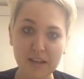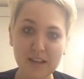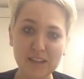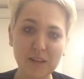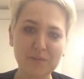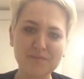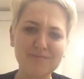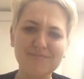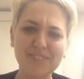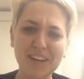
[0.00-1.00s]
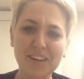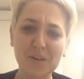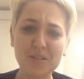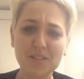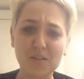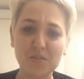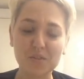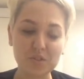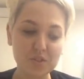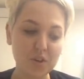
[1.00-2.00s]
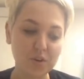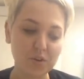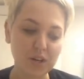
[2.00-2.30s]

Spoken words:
That was awful. So,